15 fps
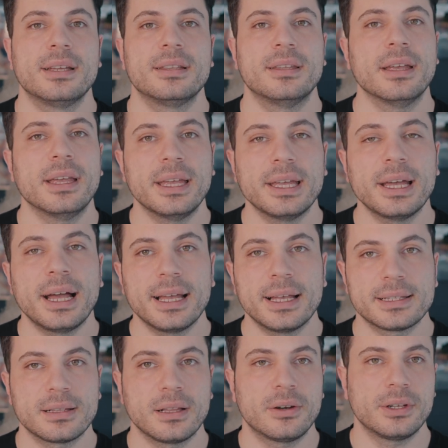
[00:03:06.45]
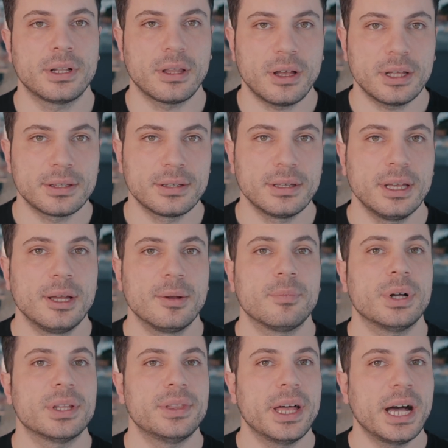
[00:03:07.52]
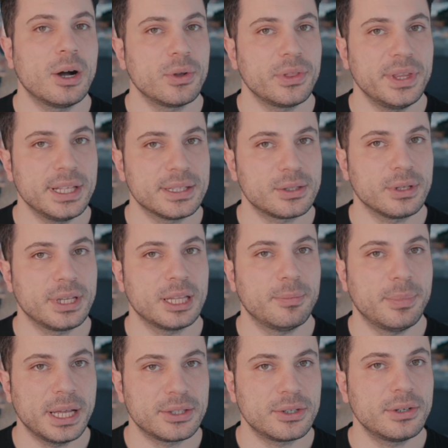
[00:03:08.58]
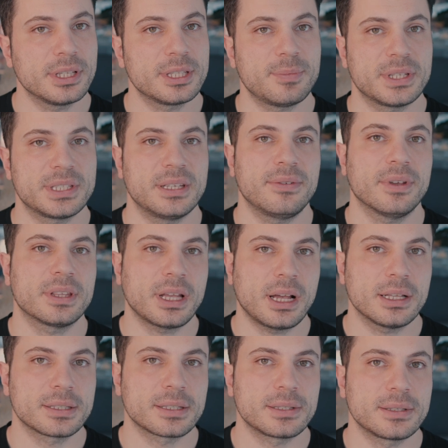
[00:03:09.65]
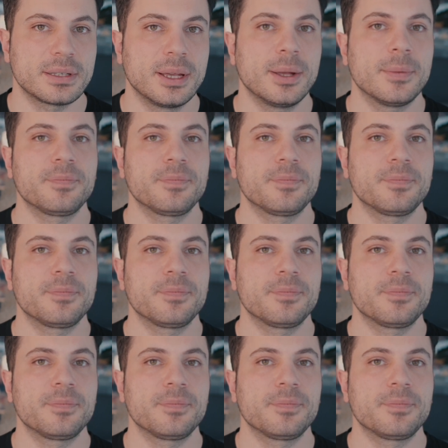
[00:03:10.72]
The AI has learned a lot, but now it needs to get better at specific tasks.